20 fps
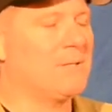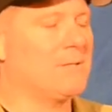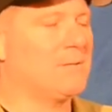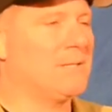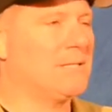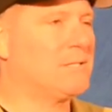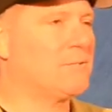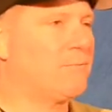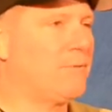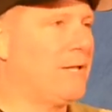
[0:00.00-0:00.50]

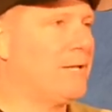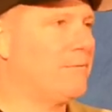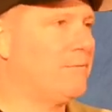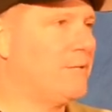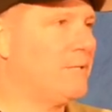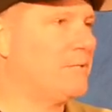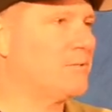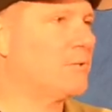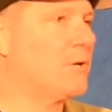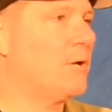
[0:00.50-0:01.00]
this flood
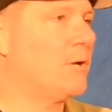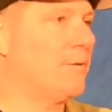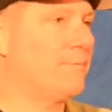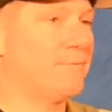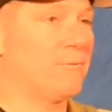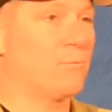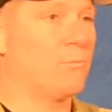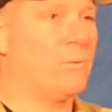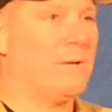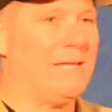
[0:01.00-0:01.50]
event has gone on
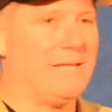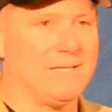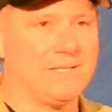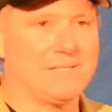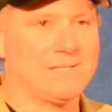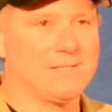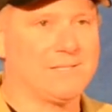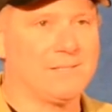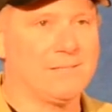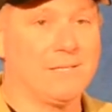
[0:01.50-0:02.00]
for weeks
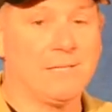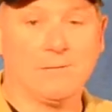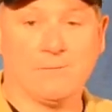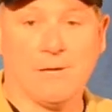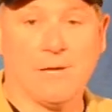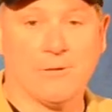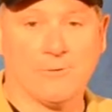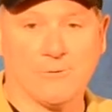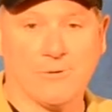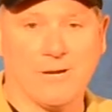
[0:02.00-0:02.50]
in
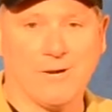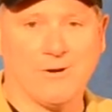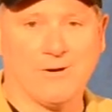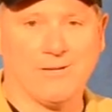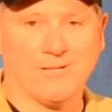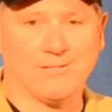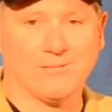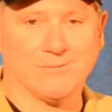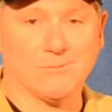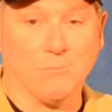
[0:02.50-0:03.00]
other
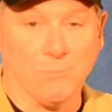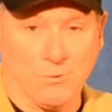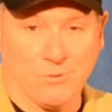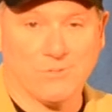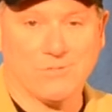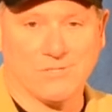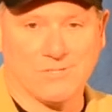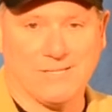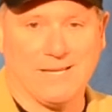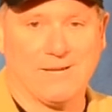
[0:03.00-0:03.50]
areas. We're
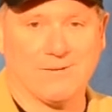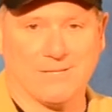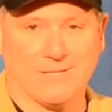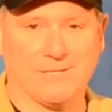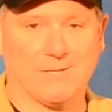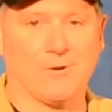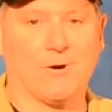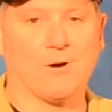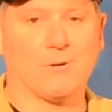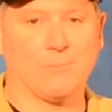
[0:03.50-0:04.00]
just now
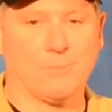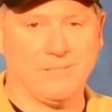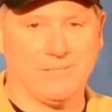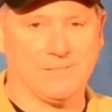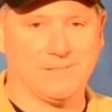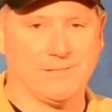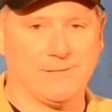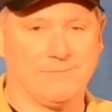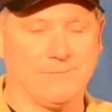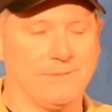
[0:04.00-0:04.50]
getting our
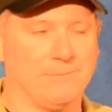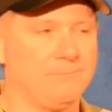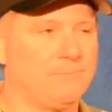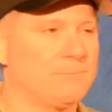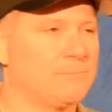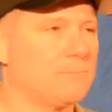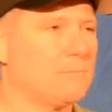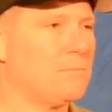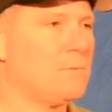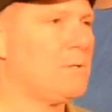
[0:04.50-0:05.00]
piece of it.
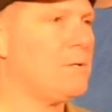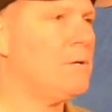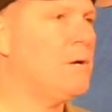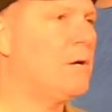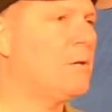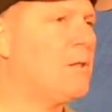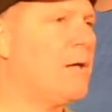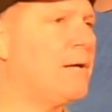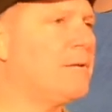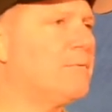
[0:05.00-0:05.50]
A
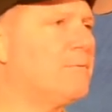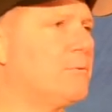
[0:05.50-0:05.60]
lot of